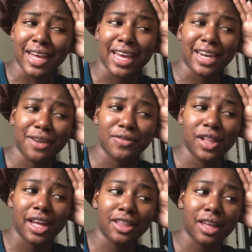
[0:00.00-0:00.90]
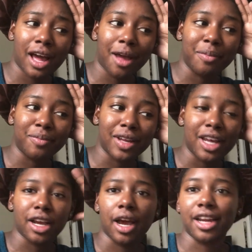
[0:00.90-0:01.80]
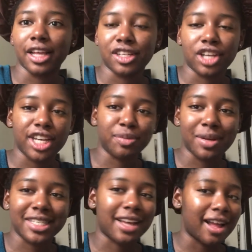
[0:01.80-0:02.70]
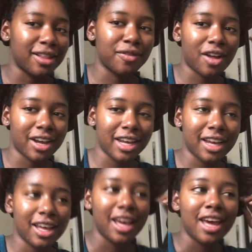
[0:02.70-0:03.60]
And I feel like I'm going to kind of like change my style of vlogging